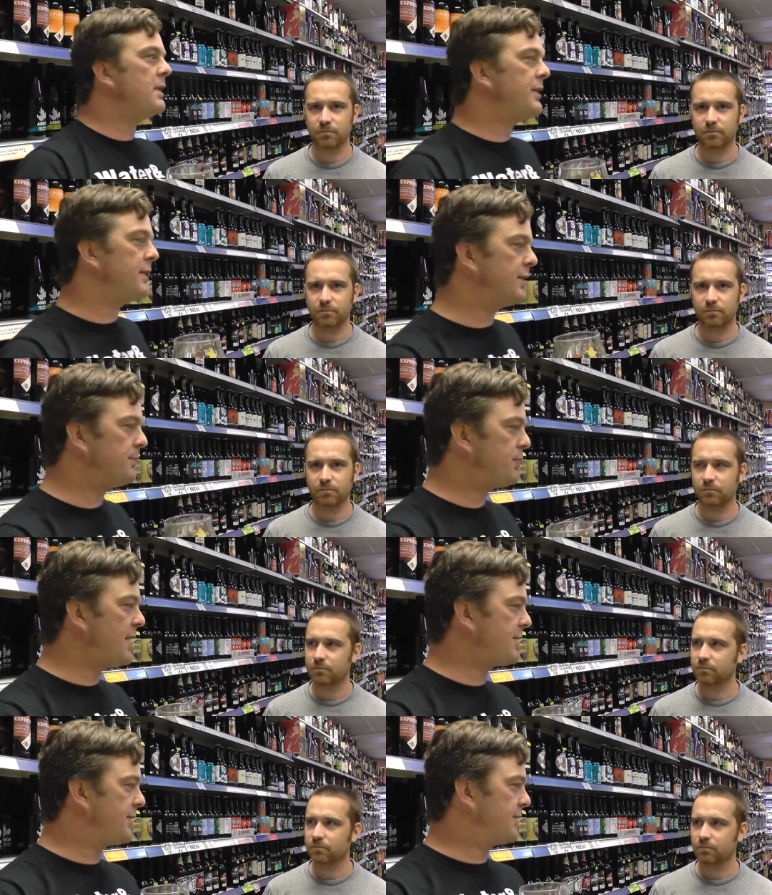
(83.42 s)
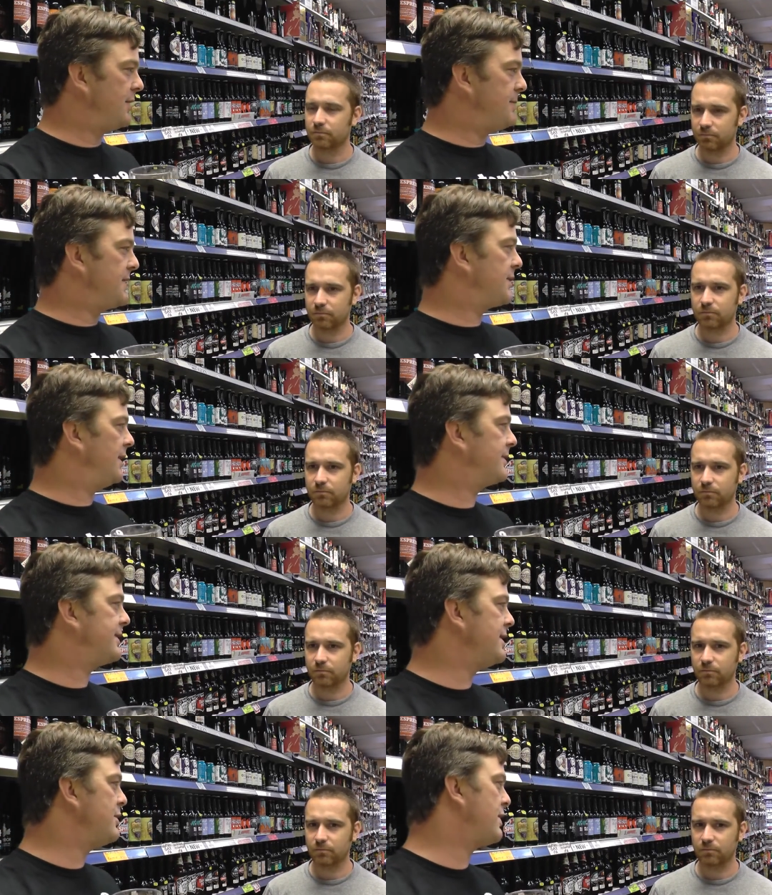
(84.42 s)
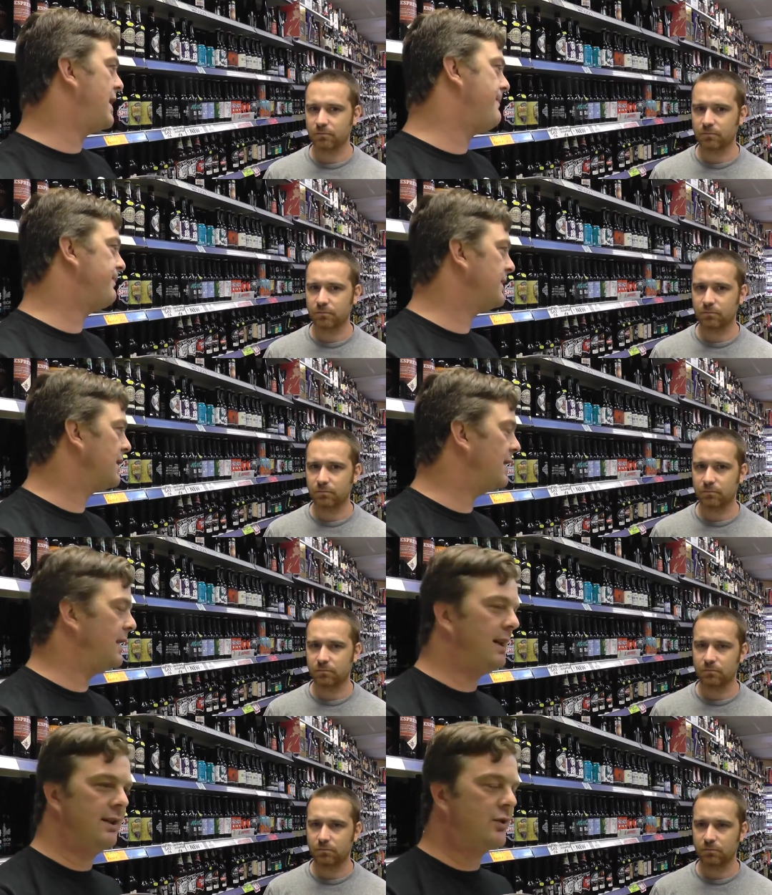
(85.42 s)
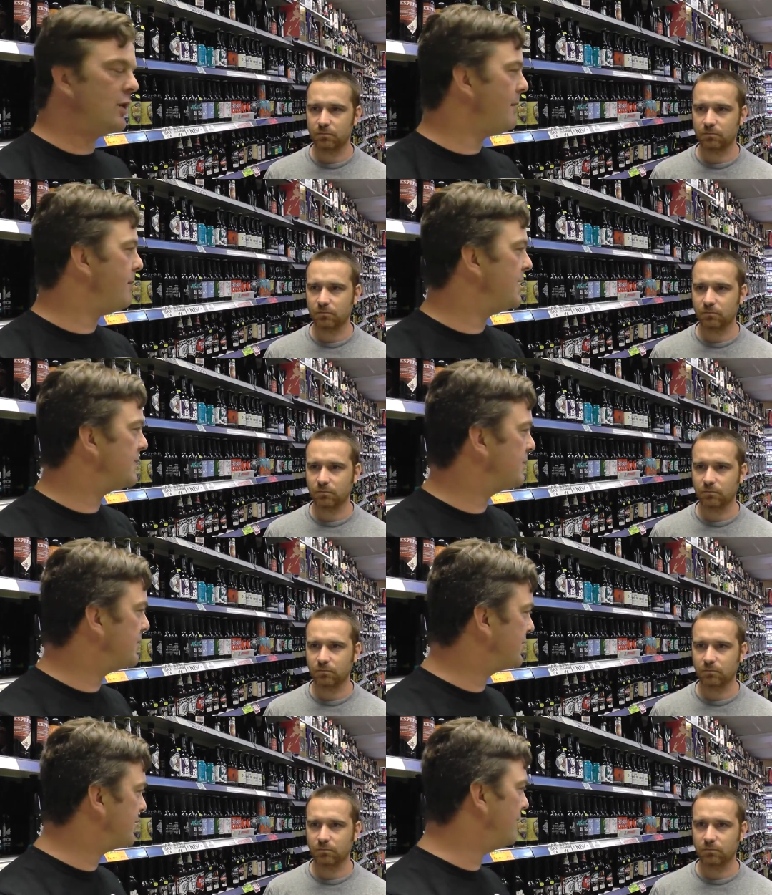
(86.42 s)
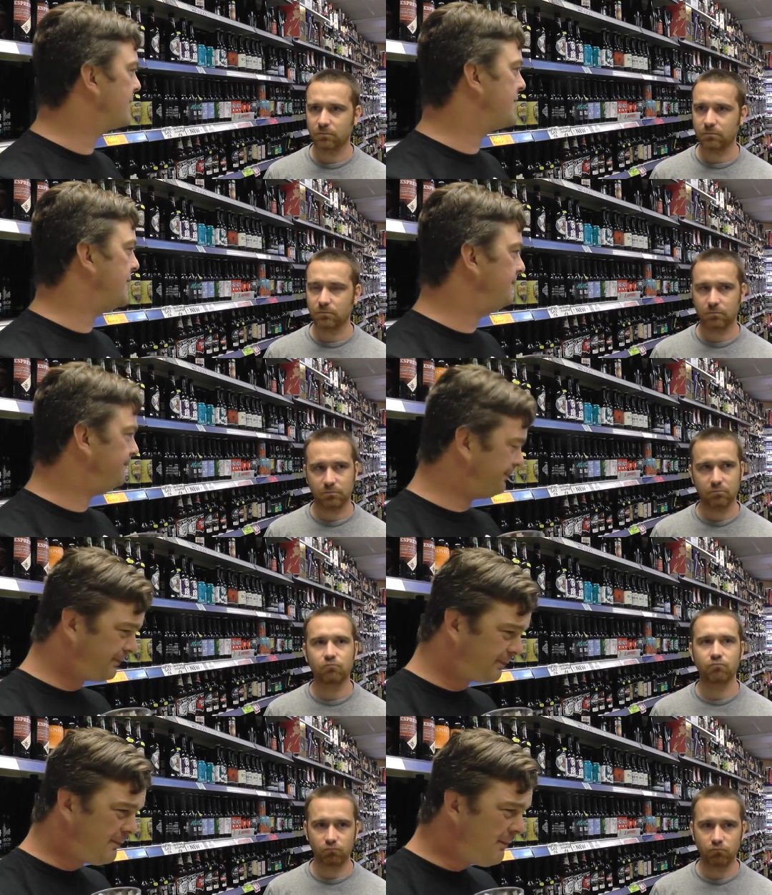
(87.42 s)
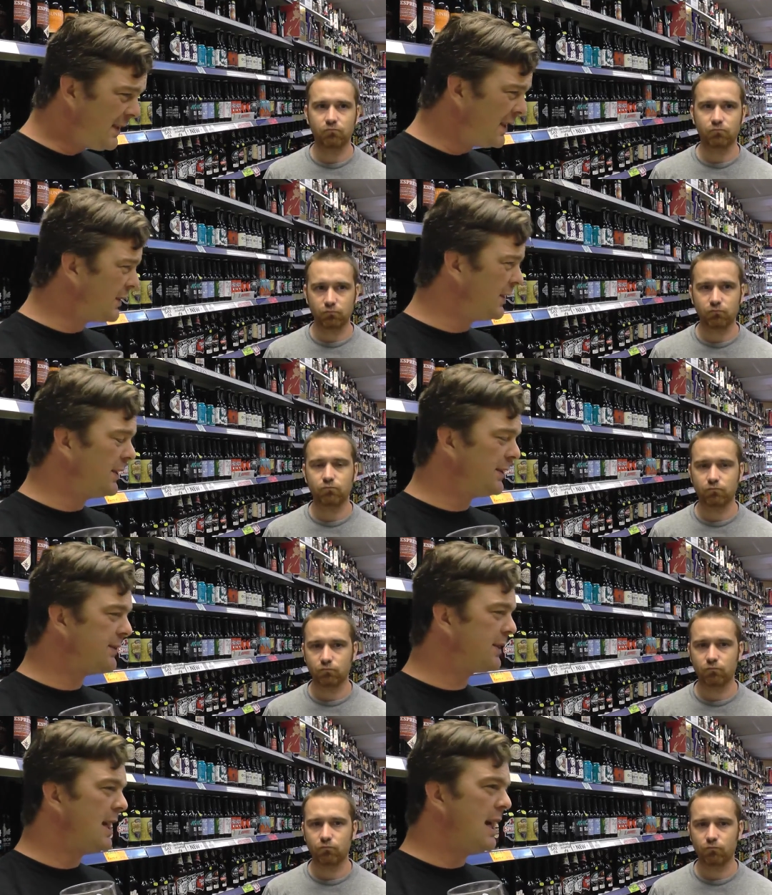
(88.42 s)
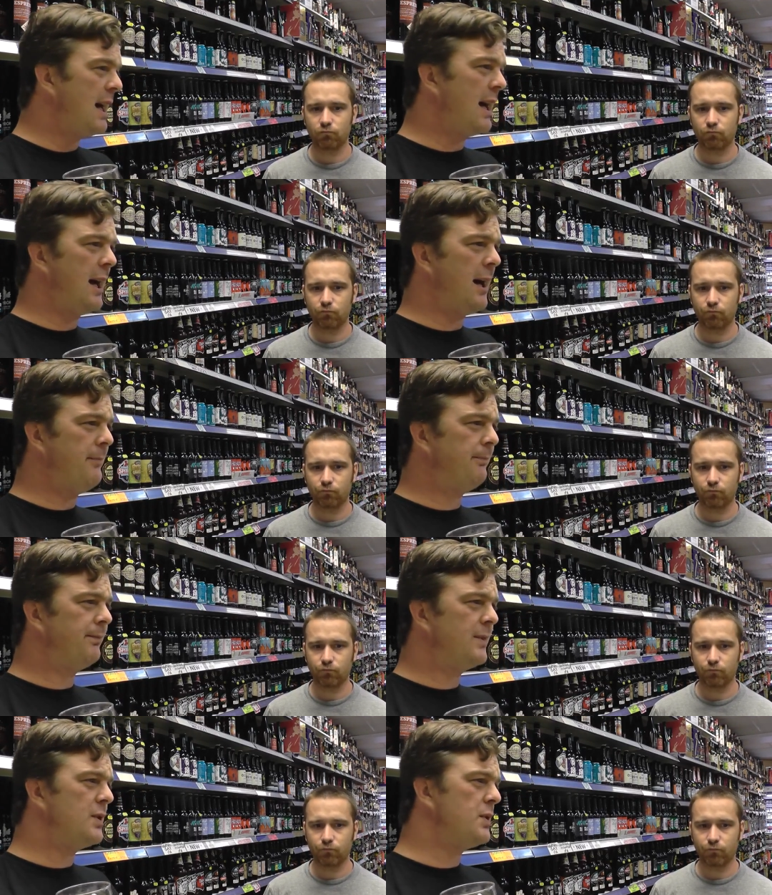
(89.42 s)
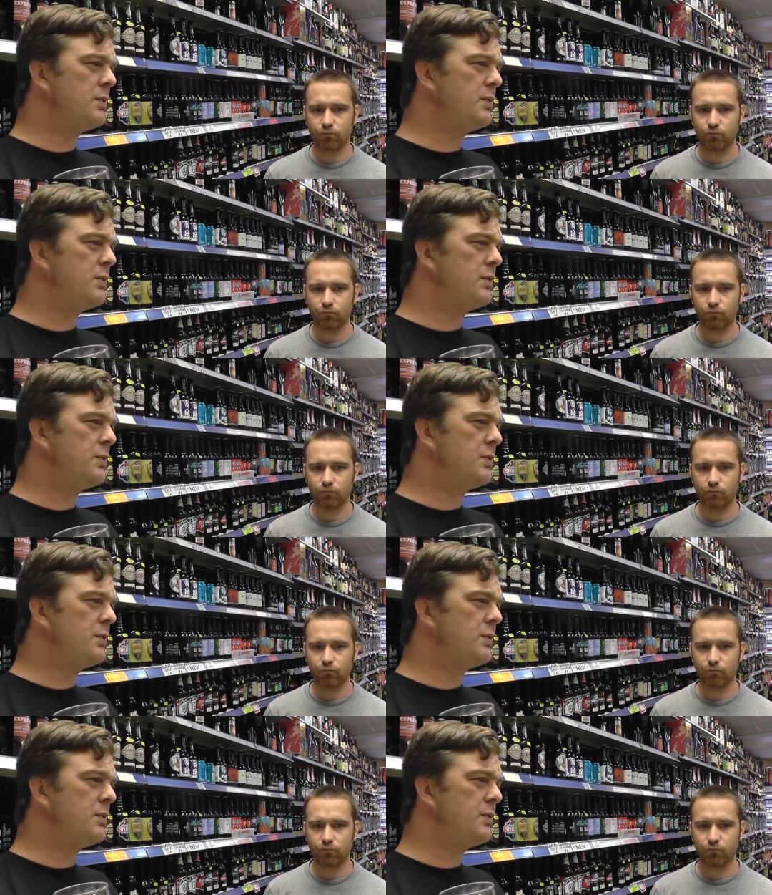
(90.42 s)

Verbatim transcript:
Speaker 1: the pretzel's going to be salty. You've got German beers which are salty. Because you